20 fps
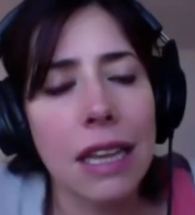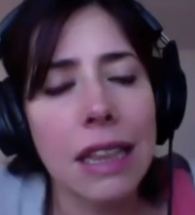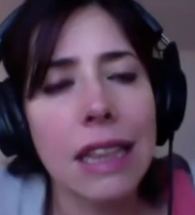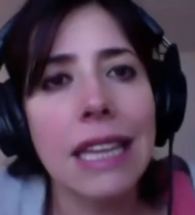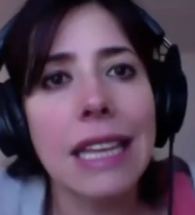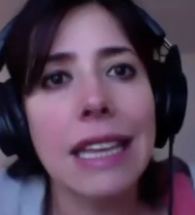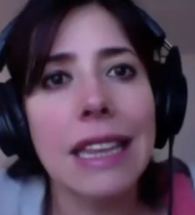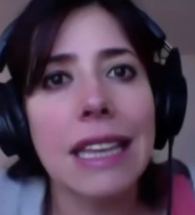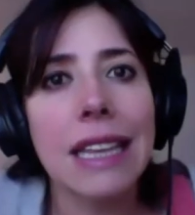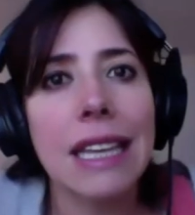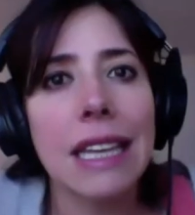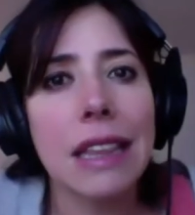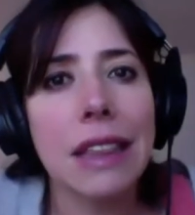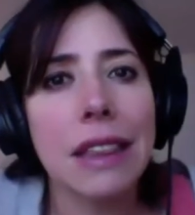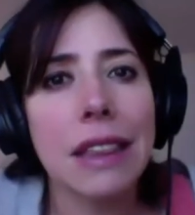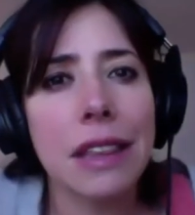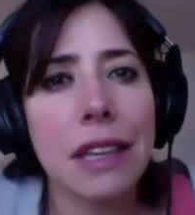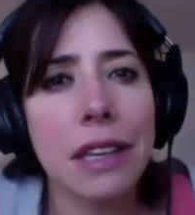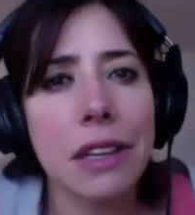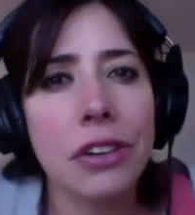think the
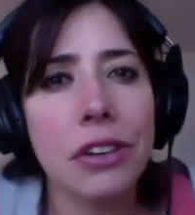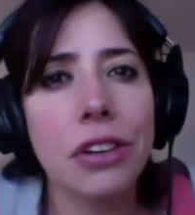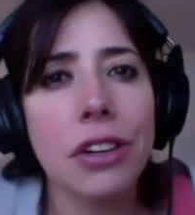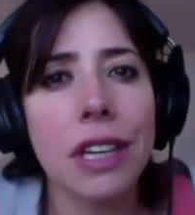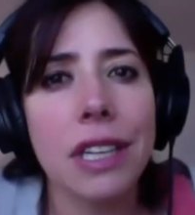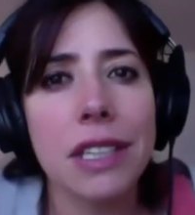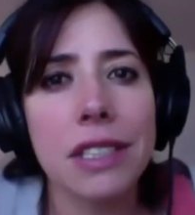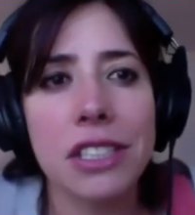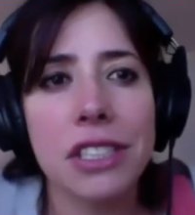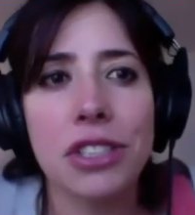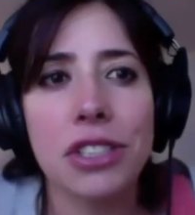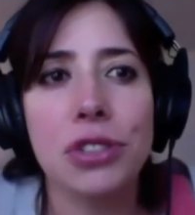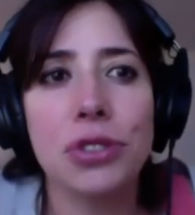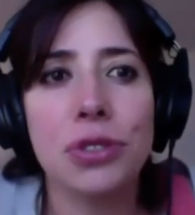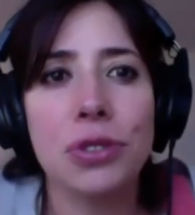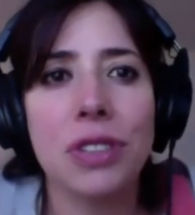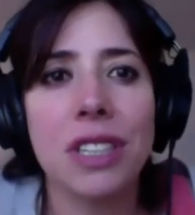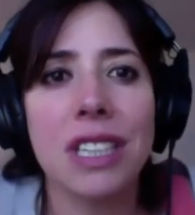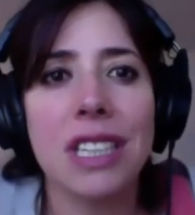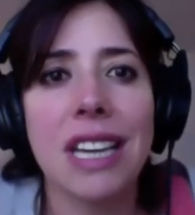theater
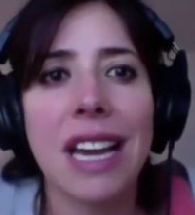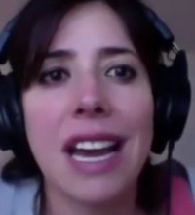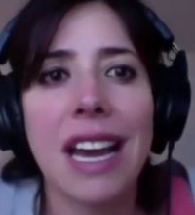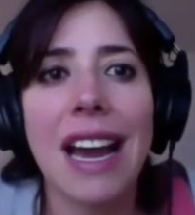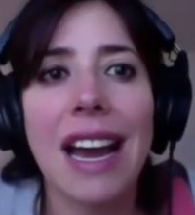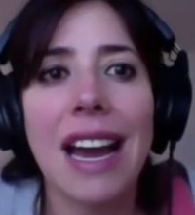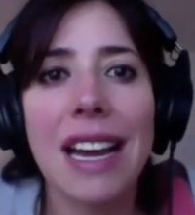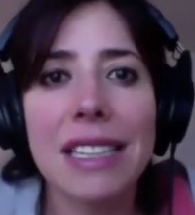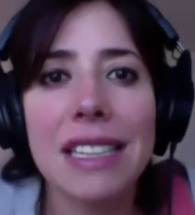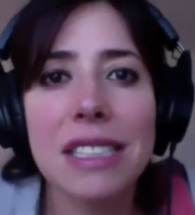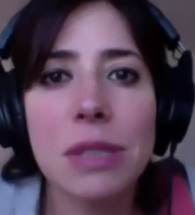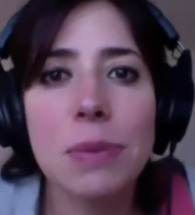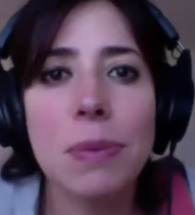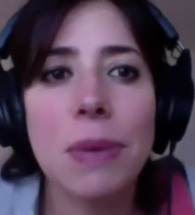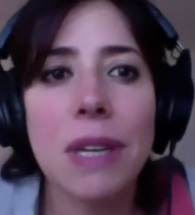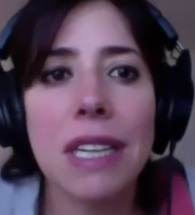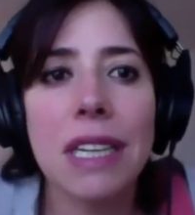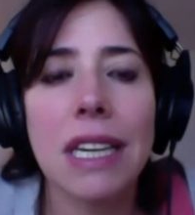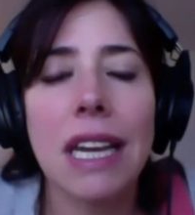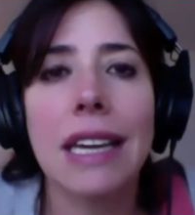industry has
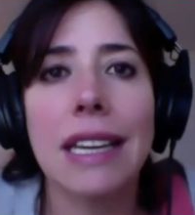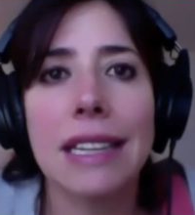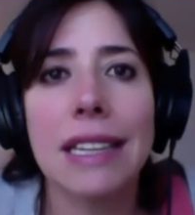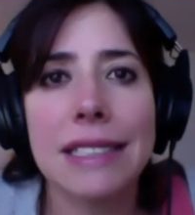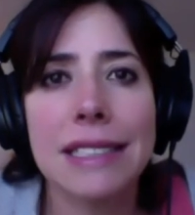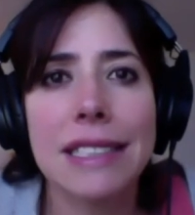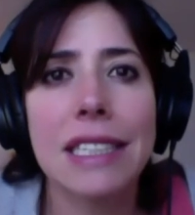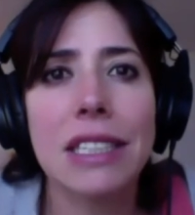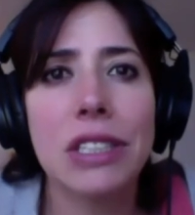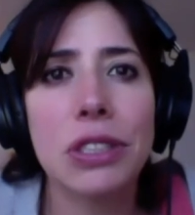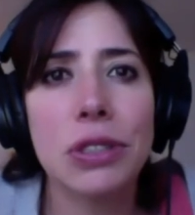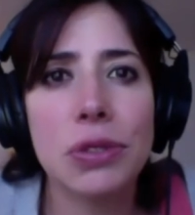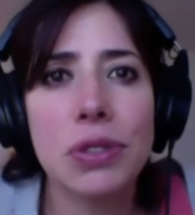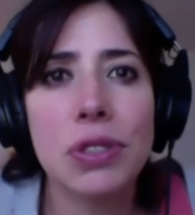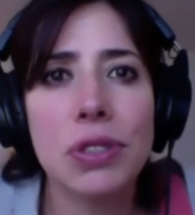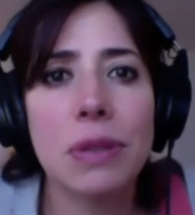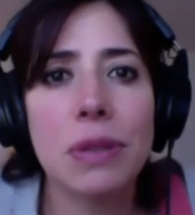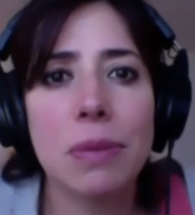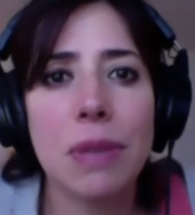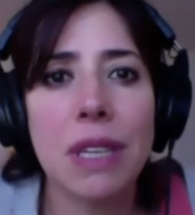been and
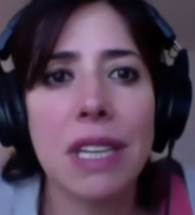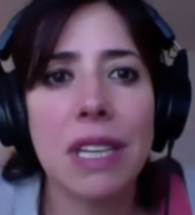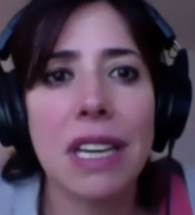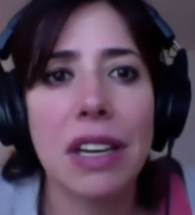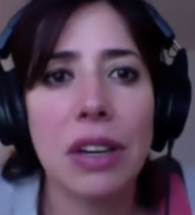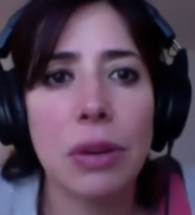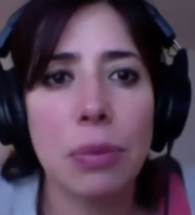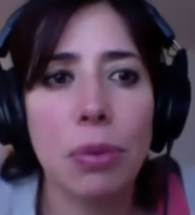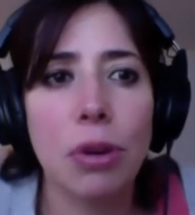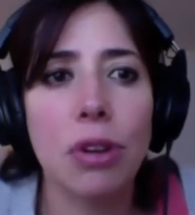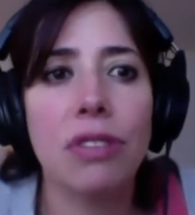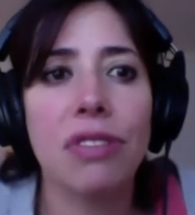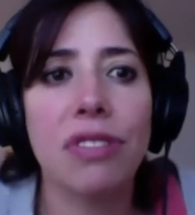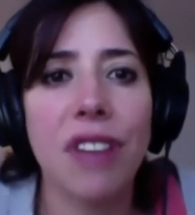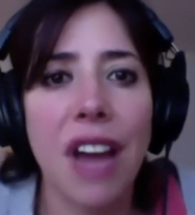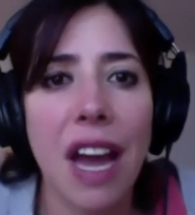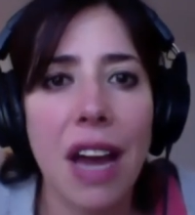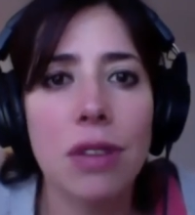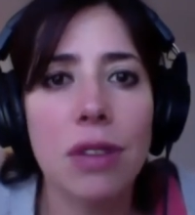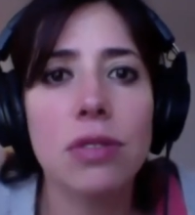continues to be in a
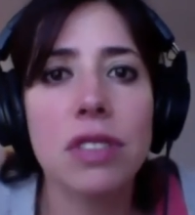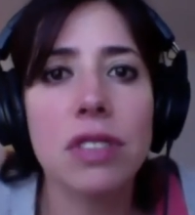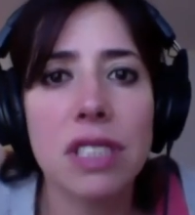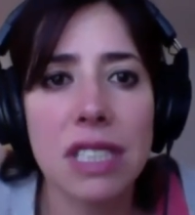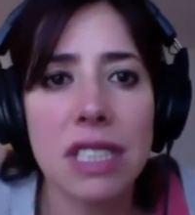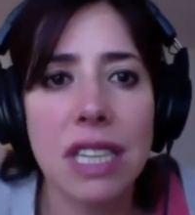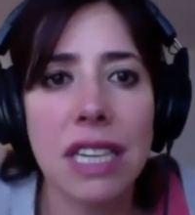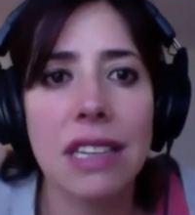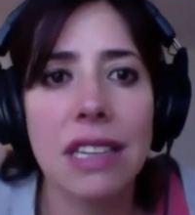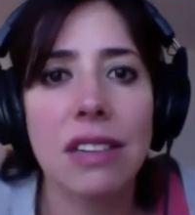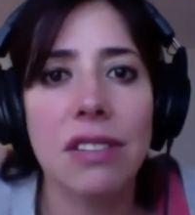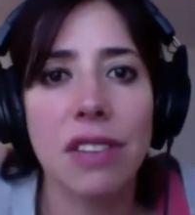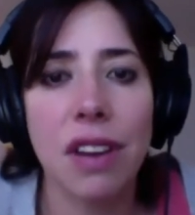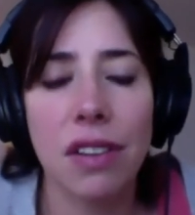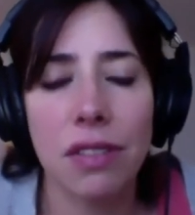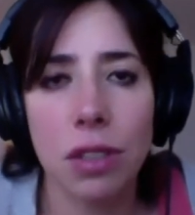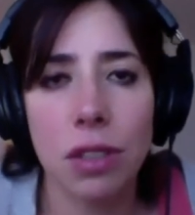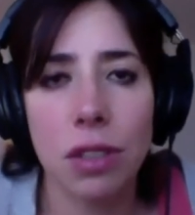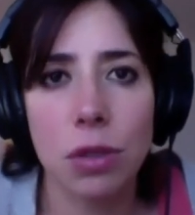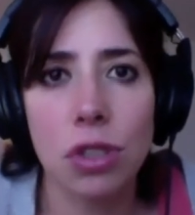profound state of
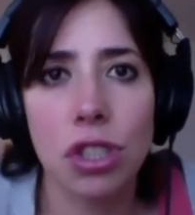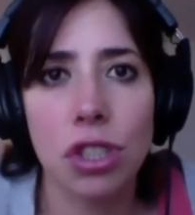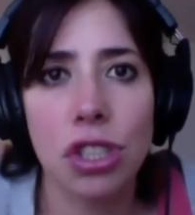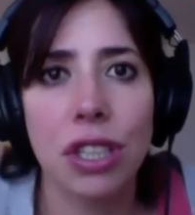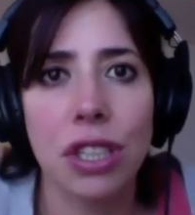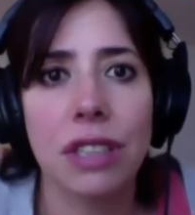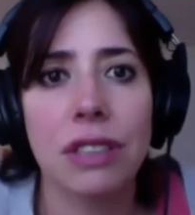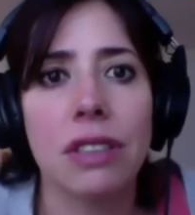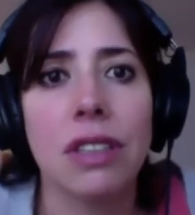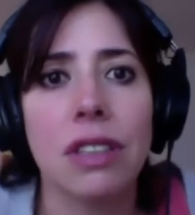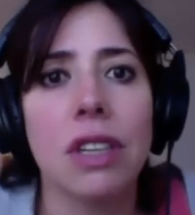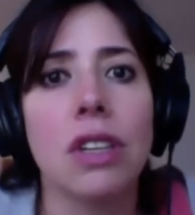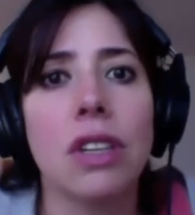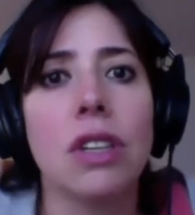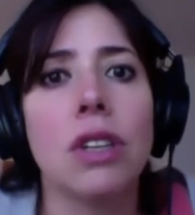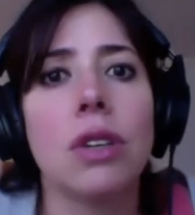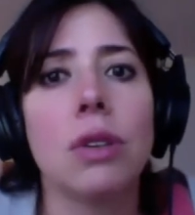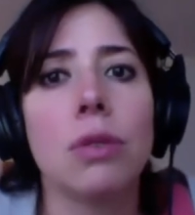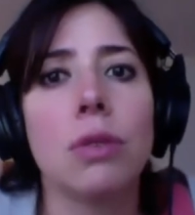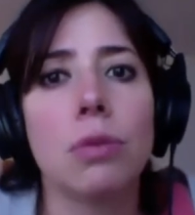evolution,
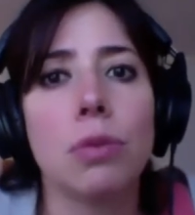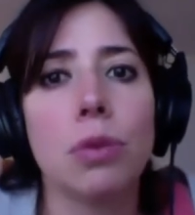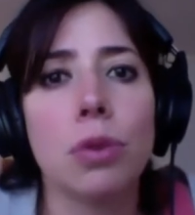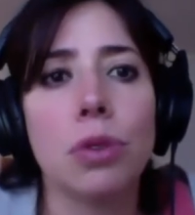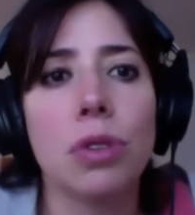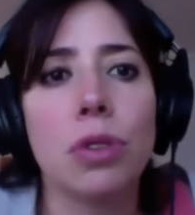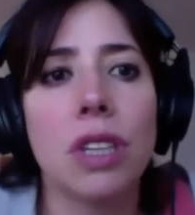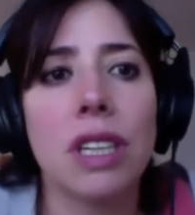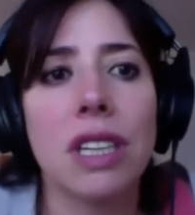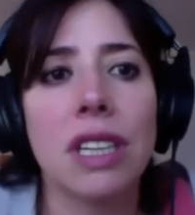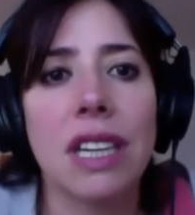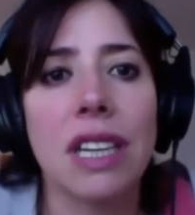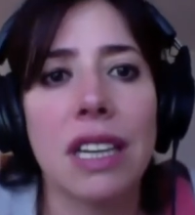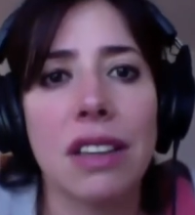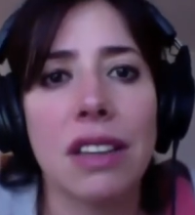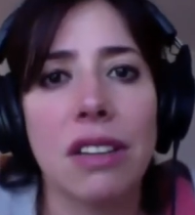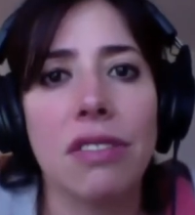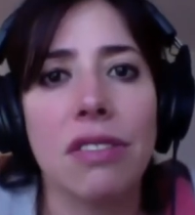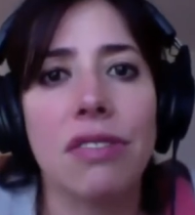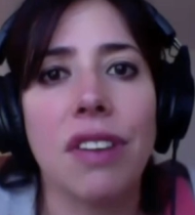rooted
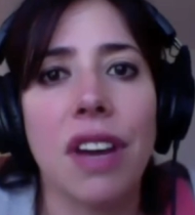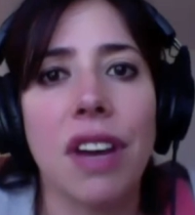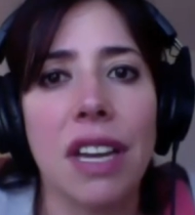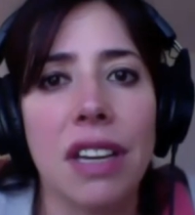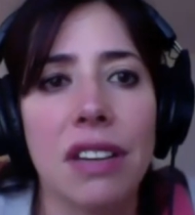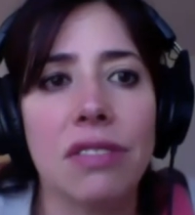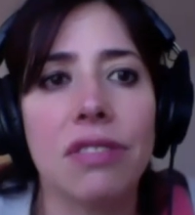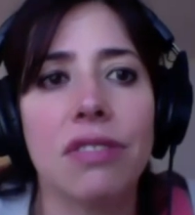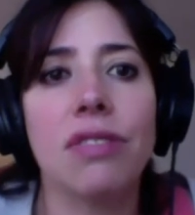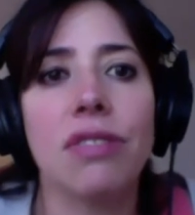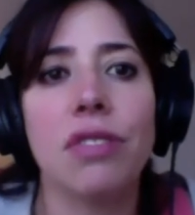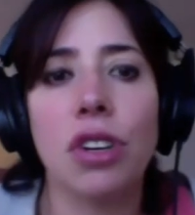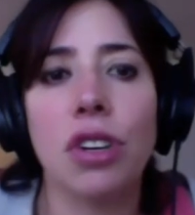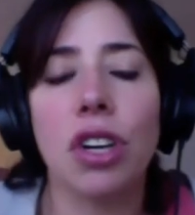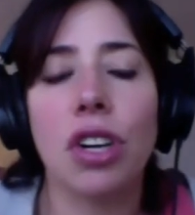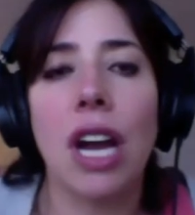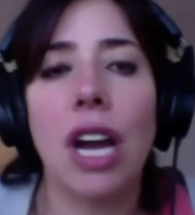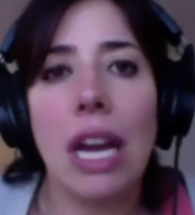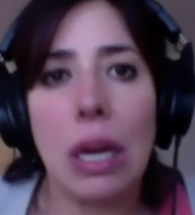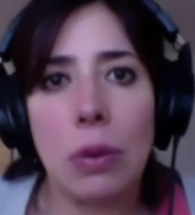in the fight
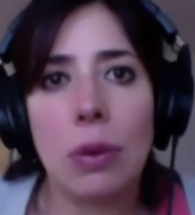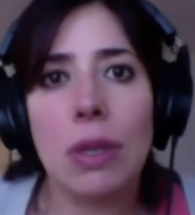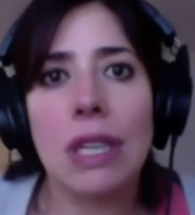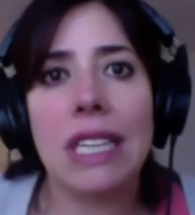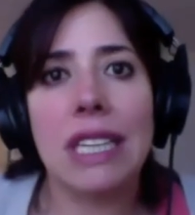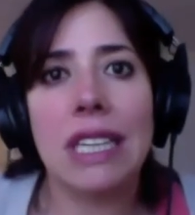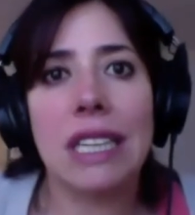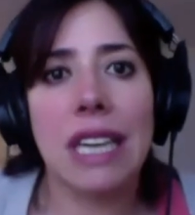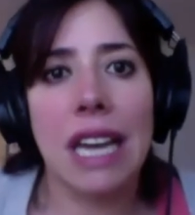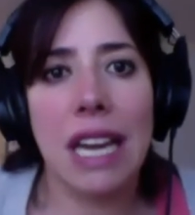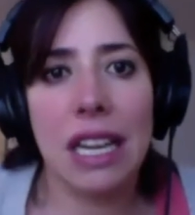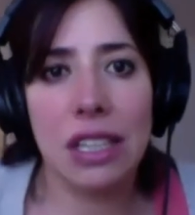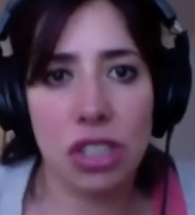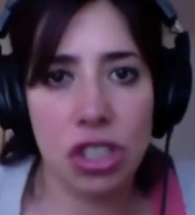for equity and